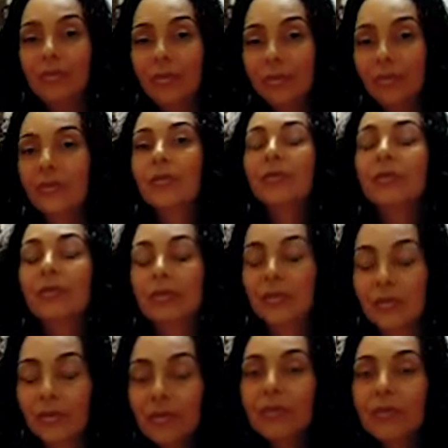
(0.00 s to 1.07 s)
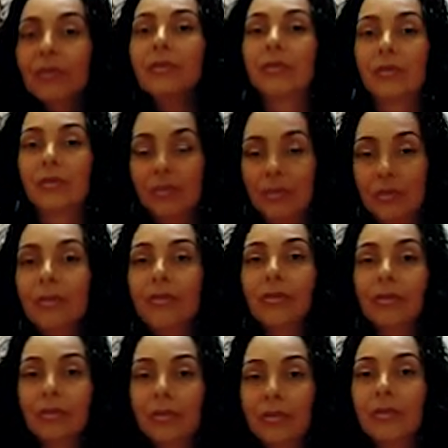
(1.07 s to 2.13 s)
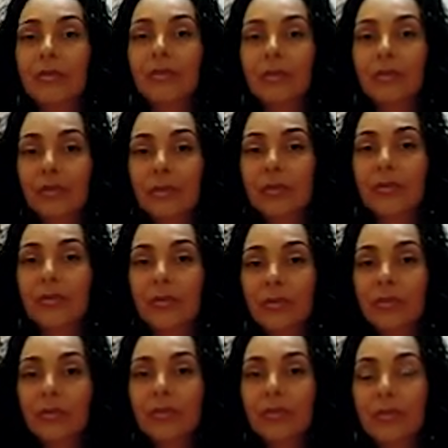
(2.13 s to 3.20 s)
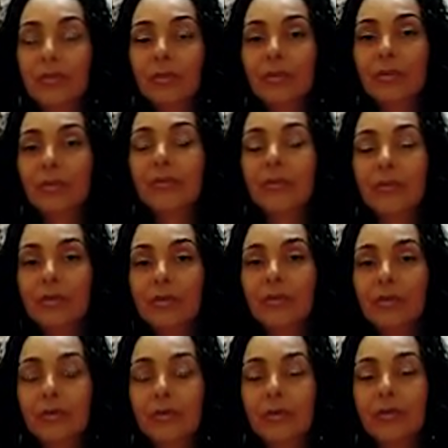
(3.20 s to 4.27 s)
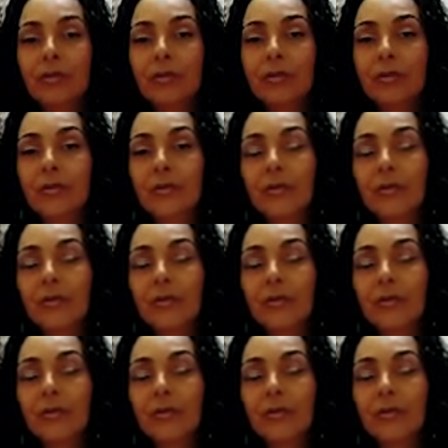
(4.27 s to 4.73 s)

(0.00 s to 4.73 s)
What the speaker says: This person isn't speaking.